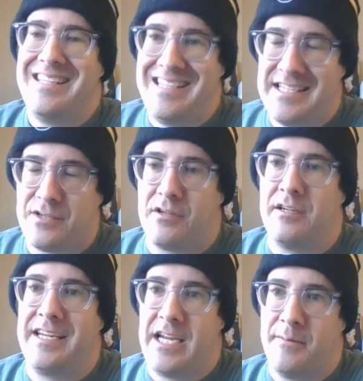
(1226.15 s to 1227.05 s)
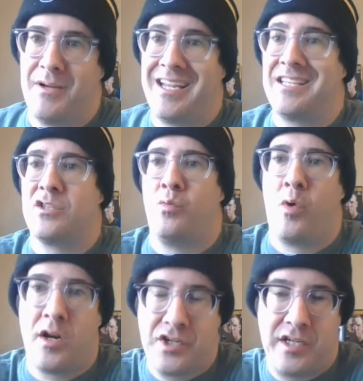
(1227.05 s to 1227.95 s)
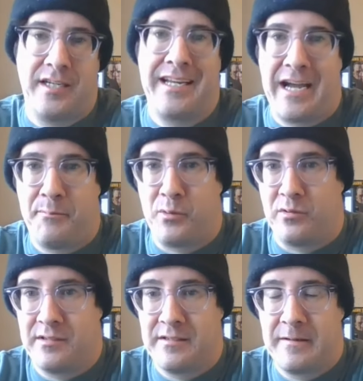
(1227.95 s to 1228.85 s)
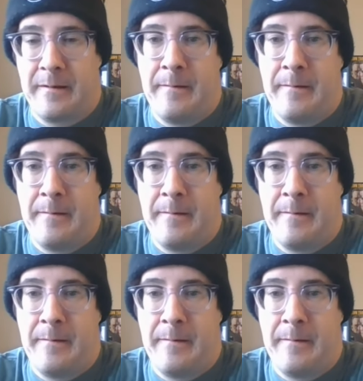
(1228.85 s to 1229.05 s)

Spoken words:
Eastern game against the Washington Capitals.